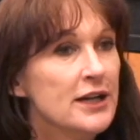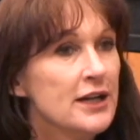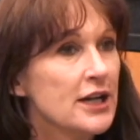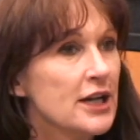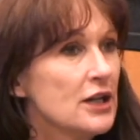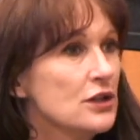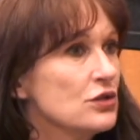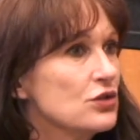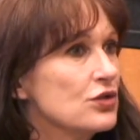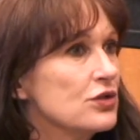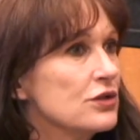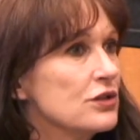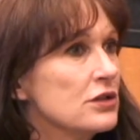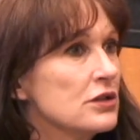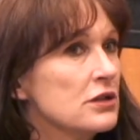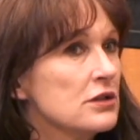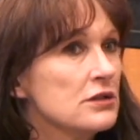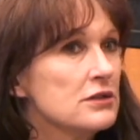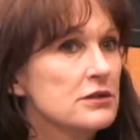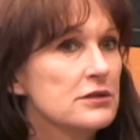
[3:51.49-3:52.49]

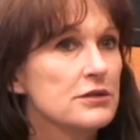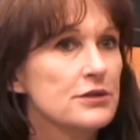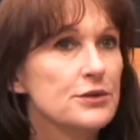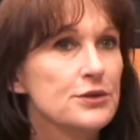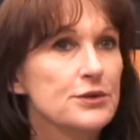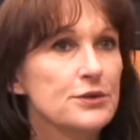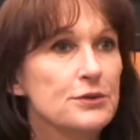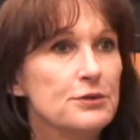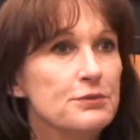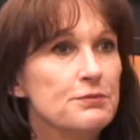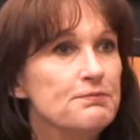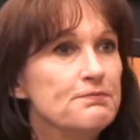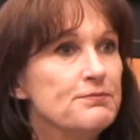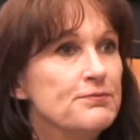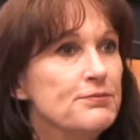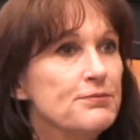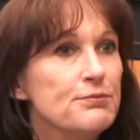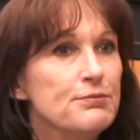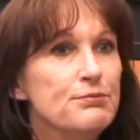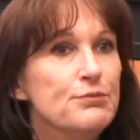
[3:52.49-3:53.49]
cultural to
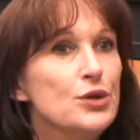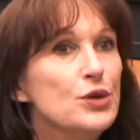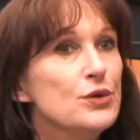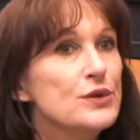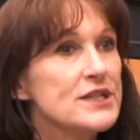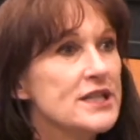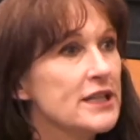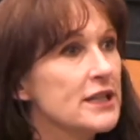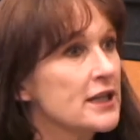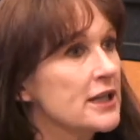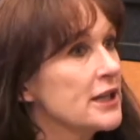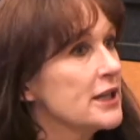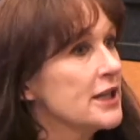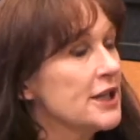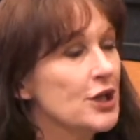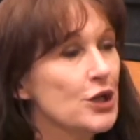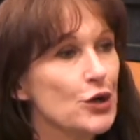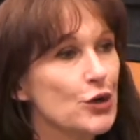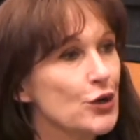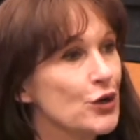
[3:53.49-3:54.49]
music,
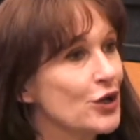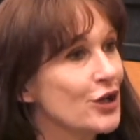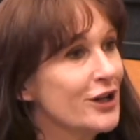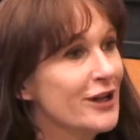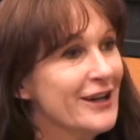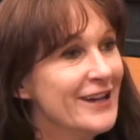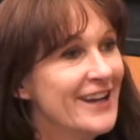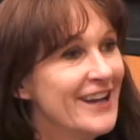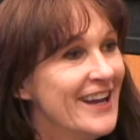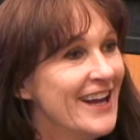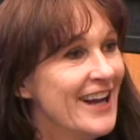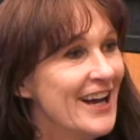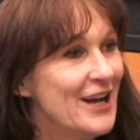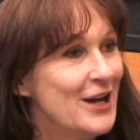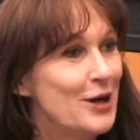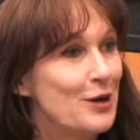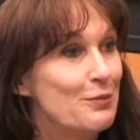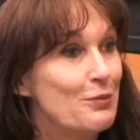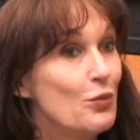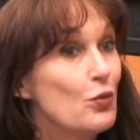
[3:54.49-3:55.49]
theater.
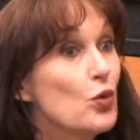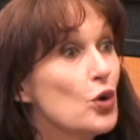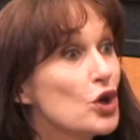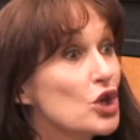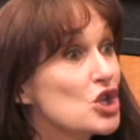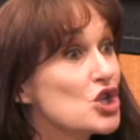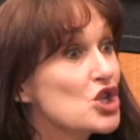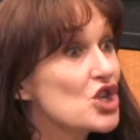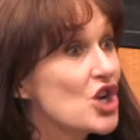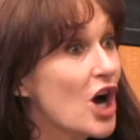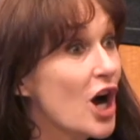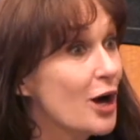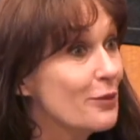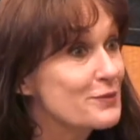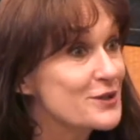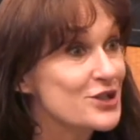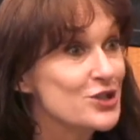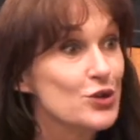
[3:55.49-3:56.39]
Workshops.